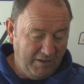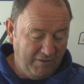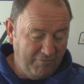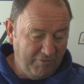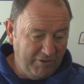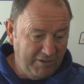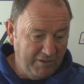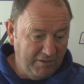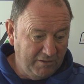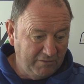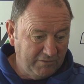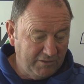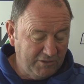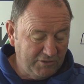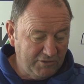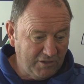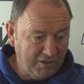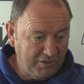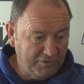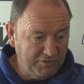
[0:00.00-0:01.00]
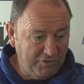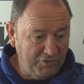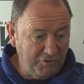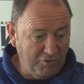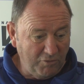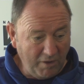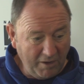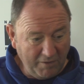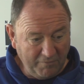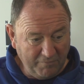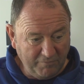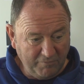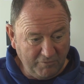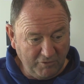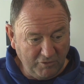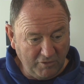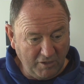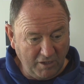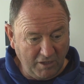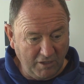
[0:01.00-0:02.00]
every discussion you have,
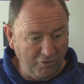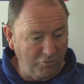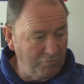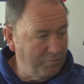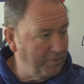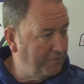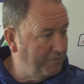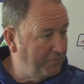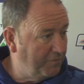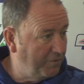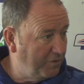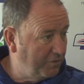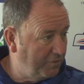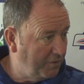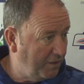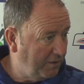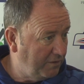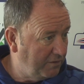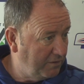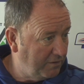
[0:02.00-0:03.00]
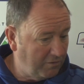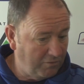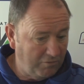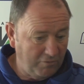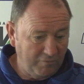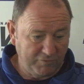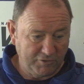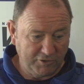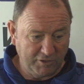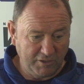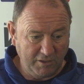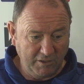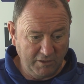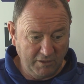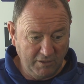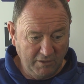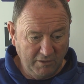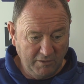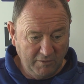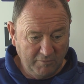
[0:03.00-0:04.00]
you get a little bit further. You know, obviously,
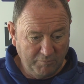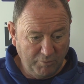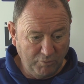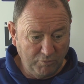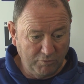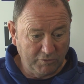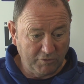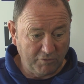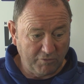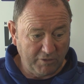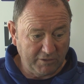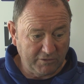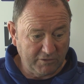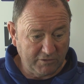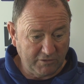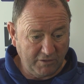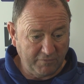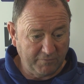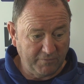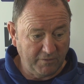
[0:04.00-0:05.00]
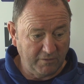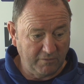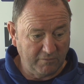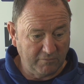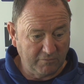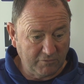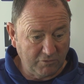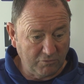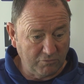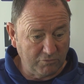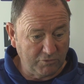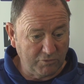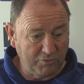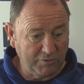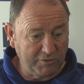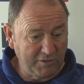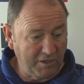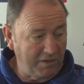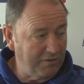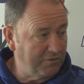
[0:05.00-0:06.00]
board of directors have to talk to
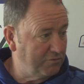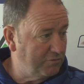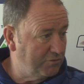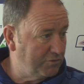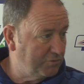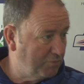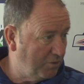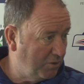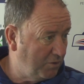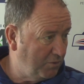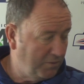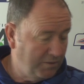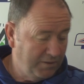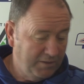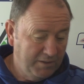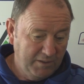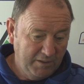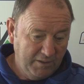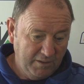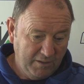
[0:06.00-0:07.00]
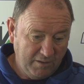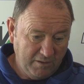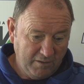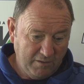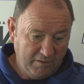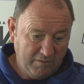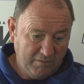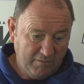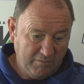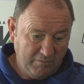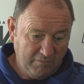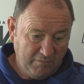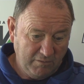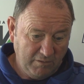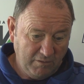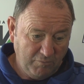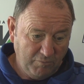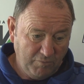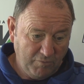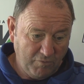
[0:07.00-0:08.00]
each other as well. You know,
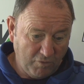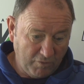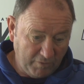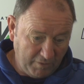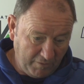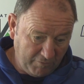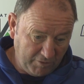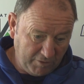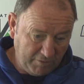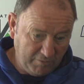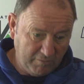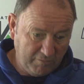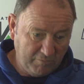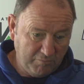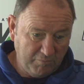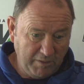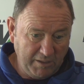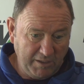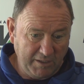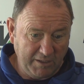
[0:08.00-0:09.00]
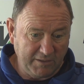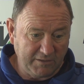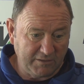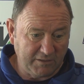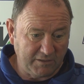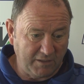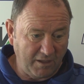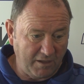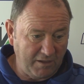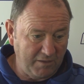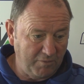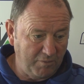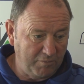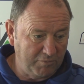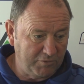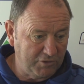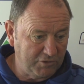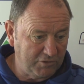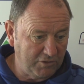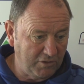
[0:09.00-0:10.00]
we've got another meeting today where
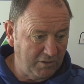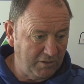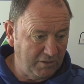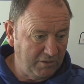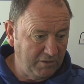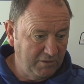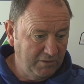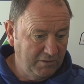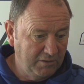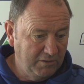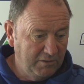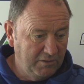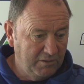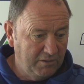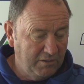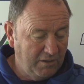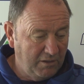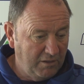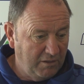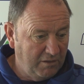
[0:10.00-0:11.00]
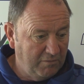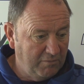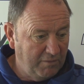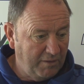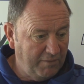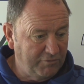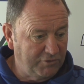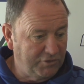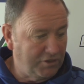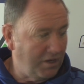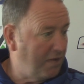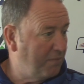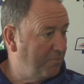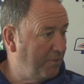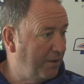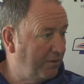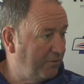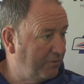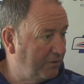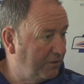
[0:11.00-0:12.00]
we're just going to have a chat
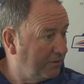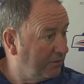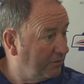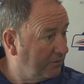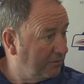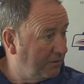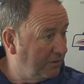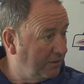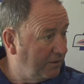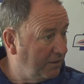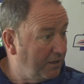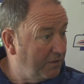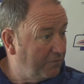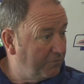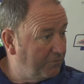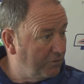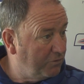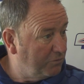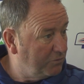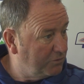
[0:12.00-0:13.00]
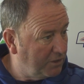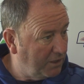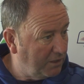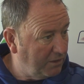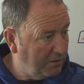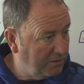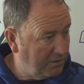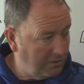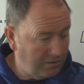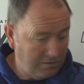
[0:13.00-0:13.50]
about the near future.